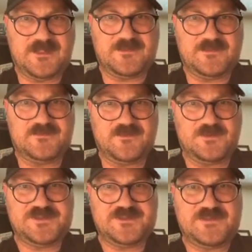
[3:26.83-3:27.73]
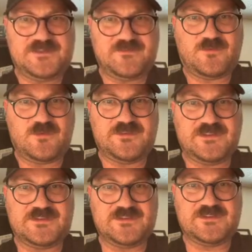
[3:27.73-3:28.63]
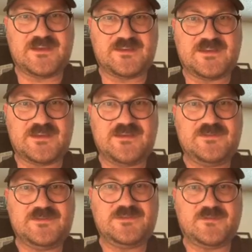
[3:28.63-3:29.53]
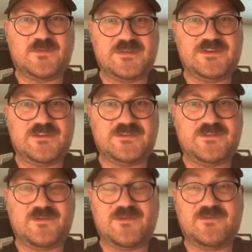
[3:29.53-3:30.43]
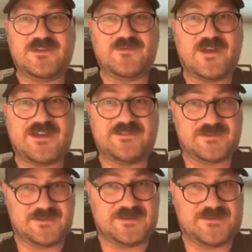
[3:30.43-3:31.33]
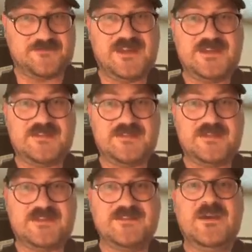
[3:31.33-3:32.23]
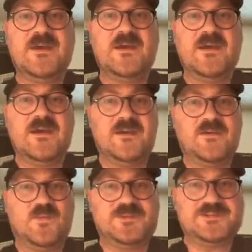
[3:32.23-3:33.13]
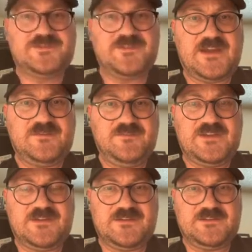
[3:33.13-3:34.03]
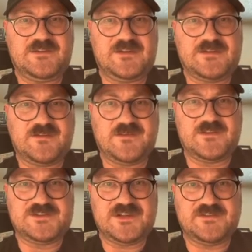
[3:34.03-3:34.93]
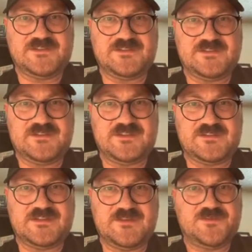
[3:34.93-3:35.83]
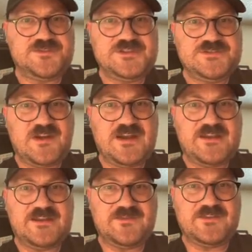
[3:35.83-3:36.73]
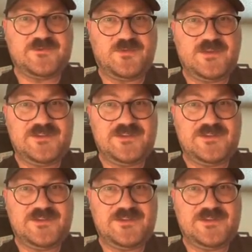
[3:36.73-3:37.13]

Unfortunately, of course, that does not KO, so I'm going to have to throw the Grass Knot immediately, which is fine because I know that the Jellicent is energy dry at this point,